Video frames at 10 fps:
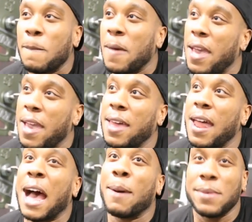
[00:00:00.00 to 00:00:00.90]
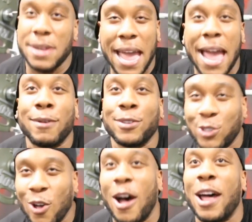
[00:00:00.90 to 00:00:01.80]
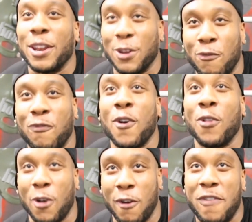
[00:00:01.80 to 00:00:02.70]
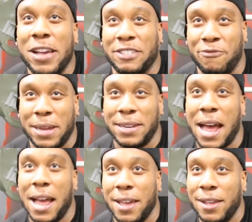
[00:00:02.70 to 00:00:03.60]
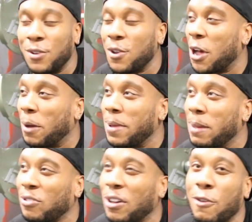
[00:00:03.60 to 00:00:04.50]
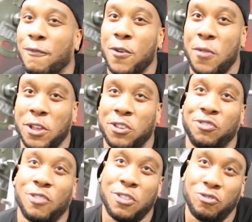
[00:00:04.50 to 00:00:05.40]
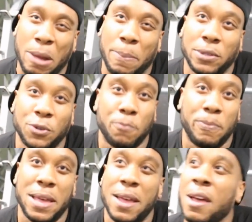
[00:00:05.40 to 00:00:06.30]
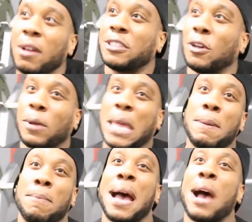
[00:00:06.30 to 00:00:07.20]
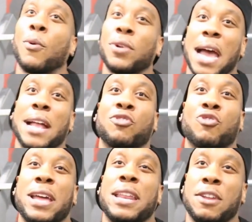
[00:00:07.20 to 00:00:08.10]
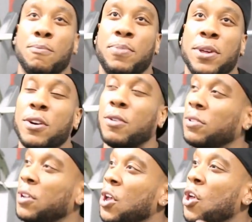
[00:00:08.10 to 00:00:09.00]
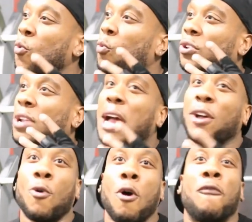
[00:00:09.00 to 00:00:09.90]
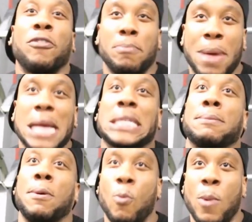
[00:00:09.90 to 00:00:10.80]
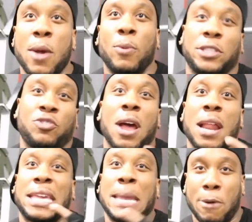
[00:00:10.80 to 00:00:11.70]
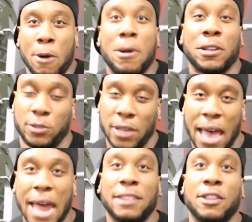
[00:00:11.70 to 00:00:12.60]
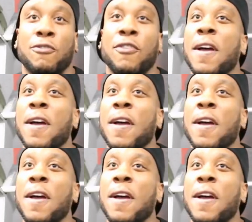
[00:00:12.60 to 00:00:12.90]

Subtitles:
And I'm now starting to feel the effects of my diet. You know what I mean? I'm starting to feel that strength drop a little bit. So keep in mind, we're not training to build. We're not going for maximum weight. We're just trying to keep our muscles active.